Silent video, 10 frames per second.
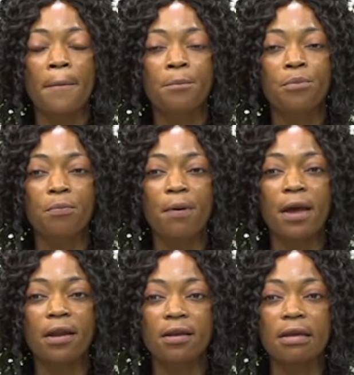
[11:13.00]

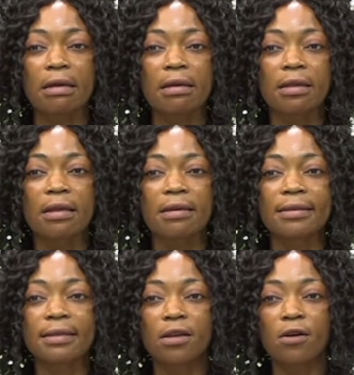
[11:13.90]
Prepare the
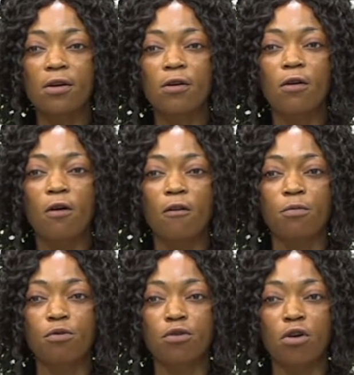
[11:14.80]
sale
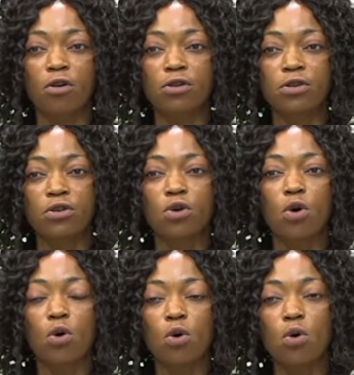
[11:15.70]
of products
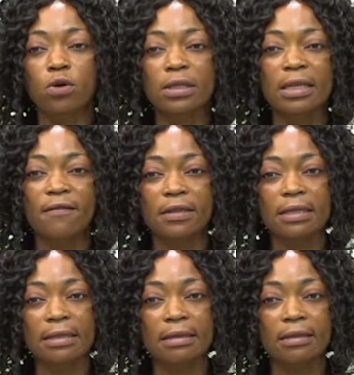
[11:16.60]
or
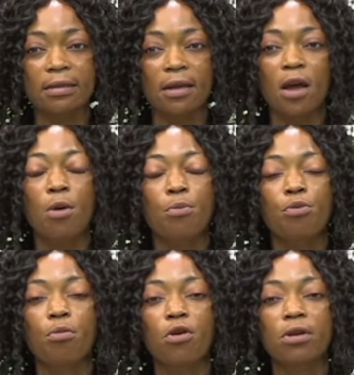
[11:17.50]
services.
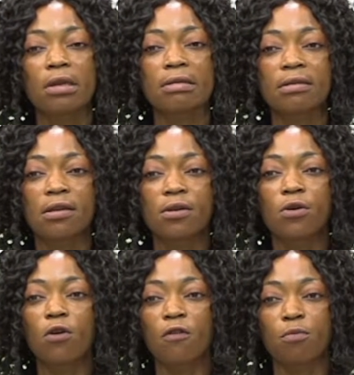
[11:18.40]
Promote the
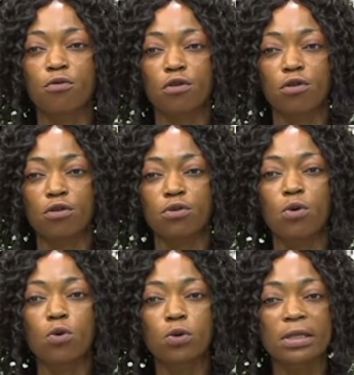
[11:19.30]
sale of products
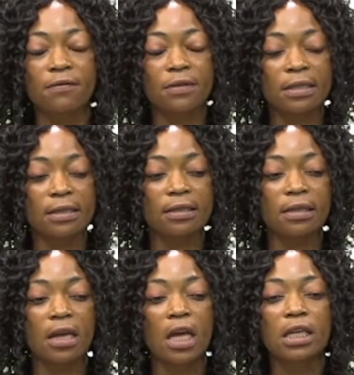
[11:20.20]
or services.
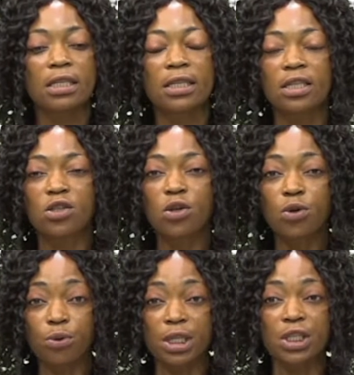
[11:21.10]

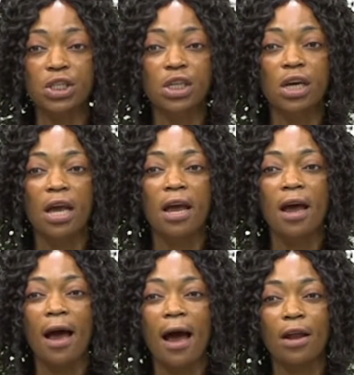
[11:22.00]
Distinguish
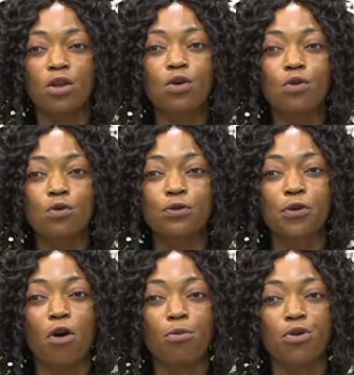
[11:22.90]
and use
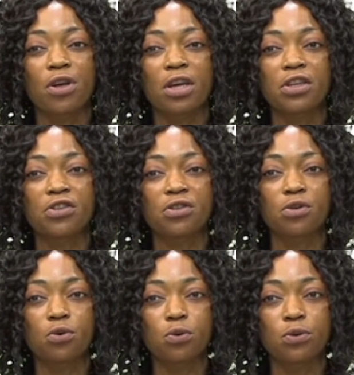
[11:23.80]

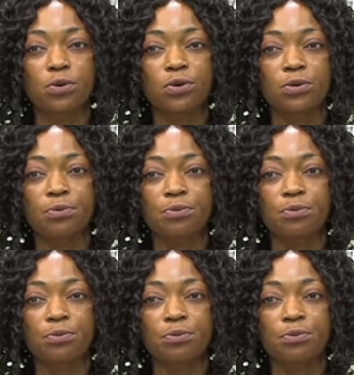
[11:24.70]
communication tools.